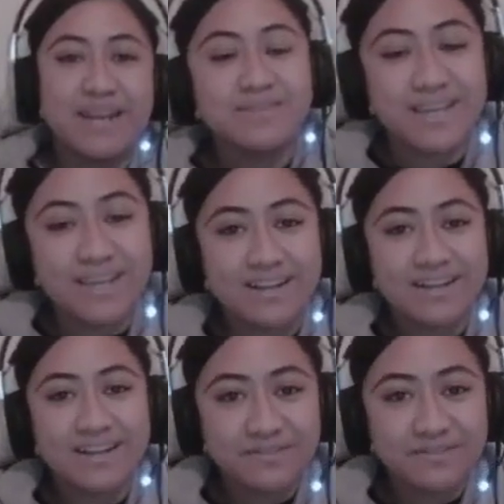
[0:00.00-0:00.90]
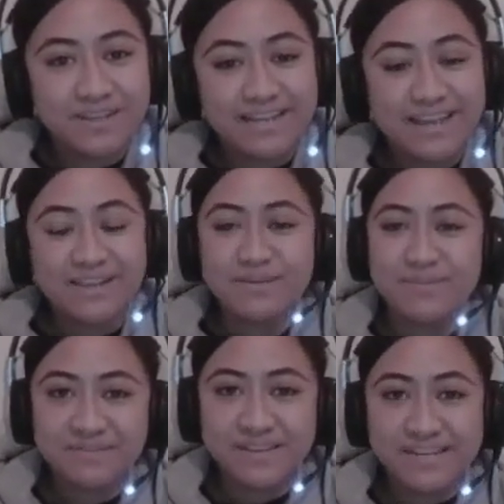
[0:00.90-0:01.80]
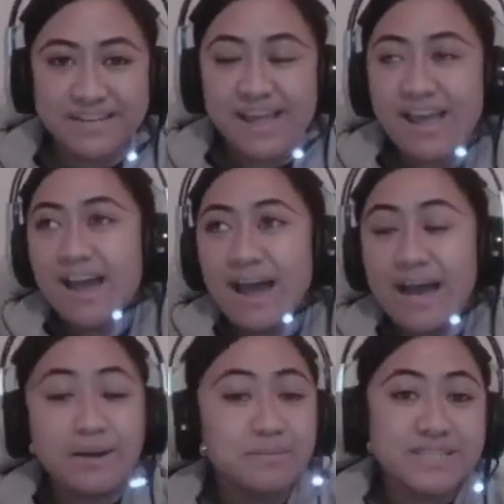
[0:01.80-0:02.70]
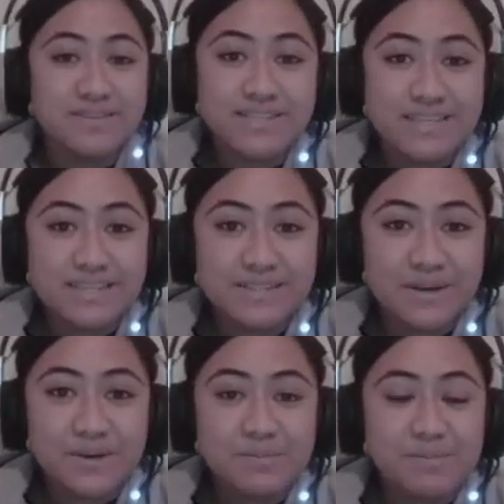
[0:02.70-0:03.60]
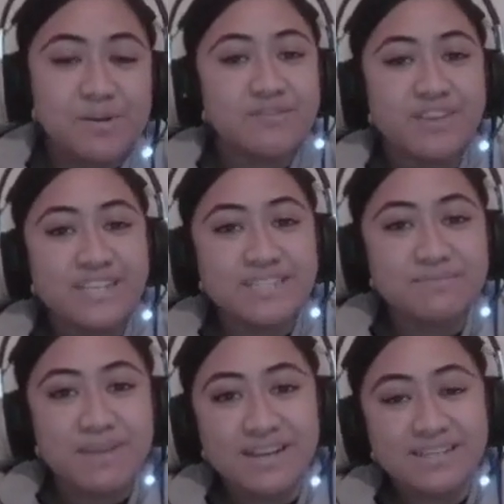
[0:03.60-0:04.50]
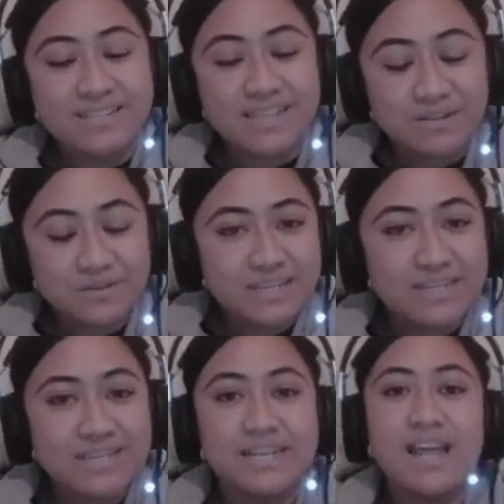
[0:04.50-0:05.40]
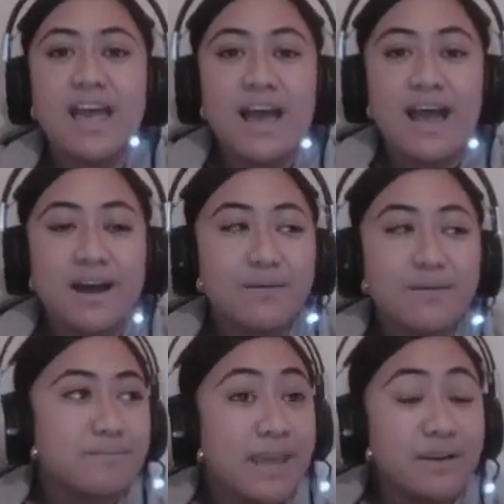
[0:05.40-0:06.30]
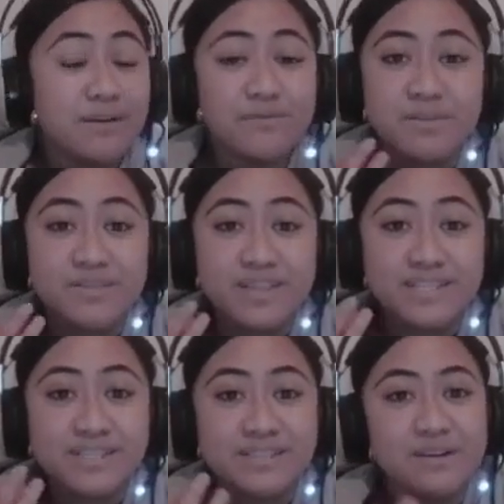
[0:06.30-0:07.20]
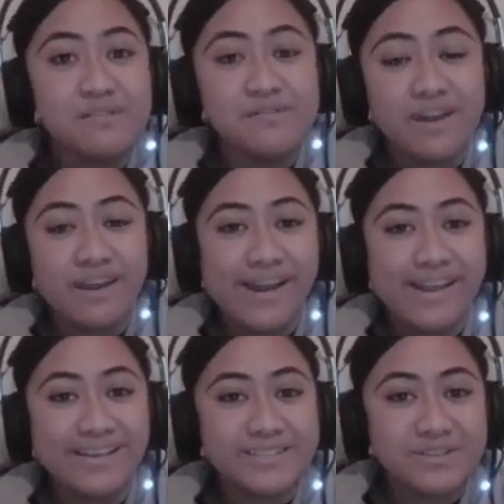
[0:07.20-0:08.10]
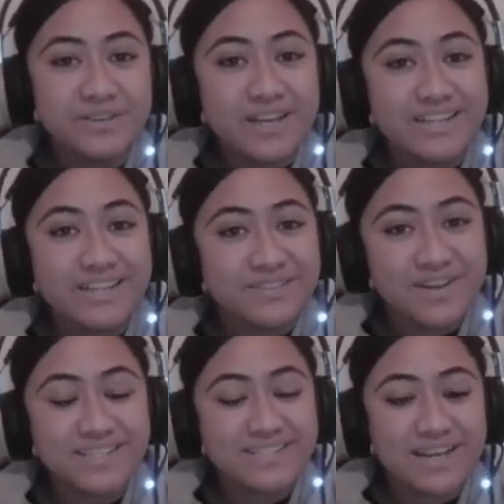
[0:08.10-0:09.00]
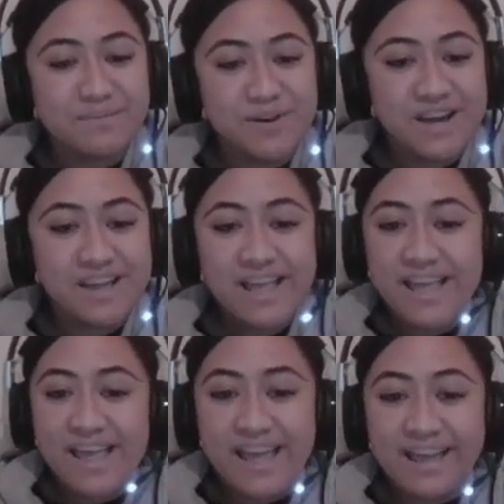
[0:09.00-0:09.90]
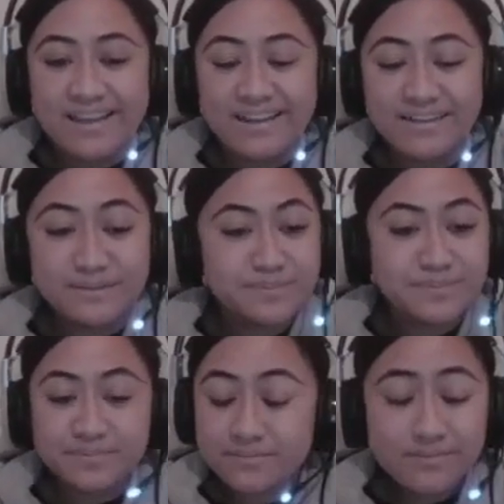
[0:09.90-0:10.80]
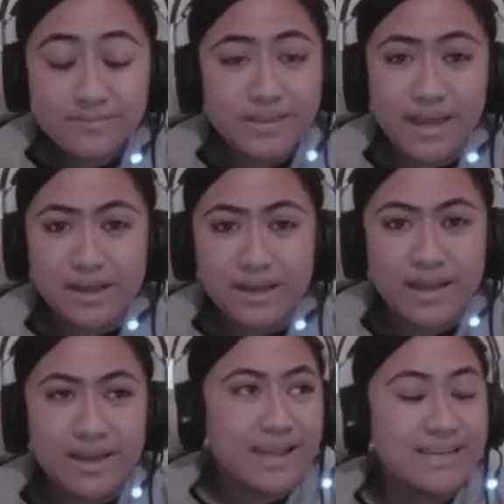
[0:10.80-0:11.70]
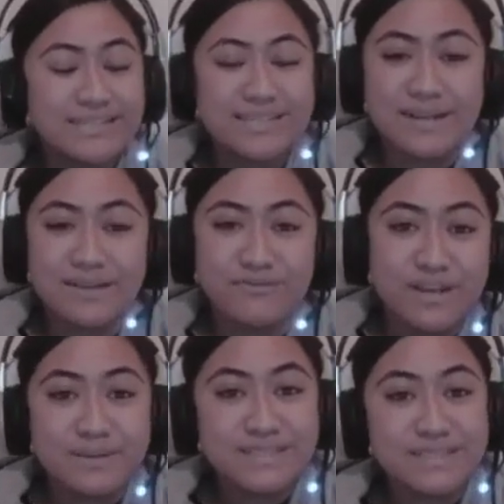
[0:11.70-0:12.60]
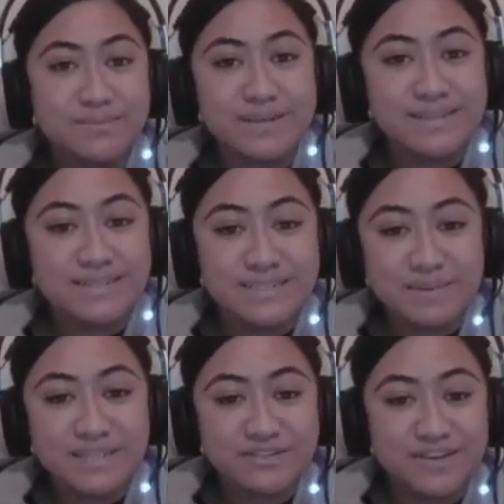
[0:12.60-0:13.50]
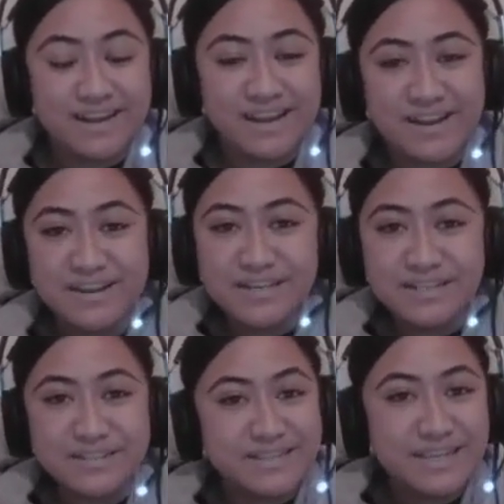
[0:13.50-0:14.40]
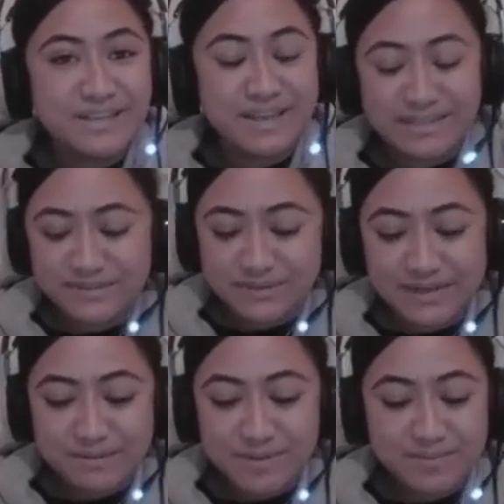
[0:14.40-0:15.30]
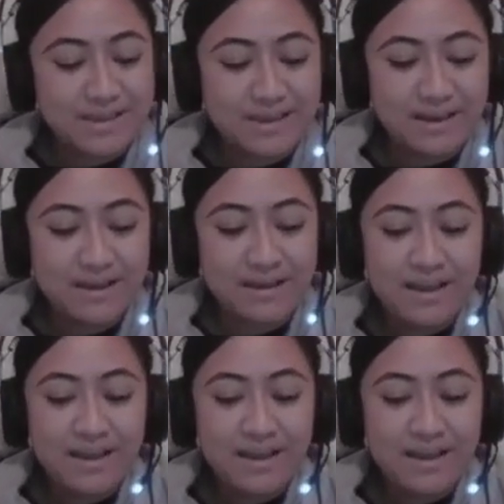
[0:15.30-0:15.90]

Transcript: is Fili. I go by Fili. I'm 17 years old, born and raised in Mangere, South Auckland. I hail from the villages of Fepulea'i and Sahunga in Savai'i, Samoa. And yeah, like I said, I'm really blessed to be in this space right now. So thank you guys for letting me be here.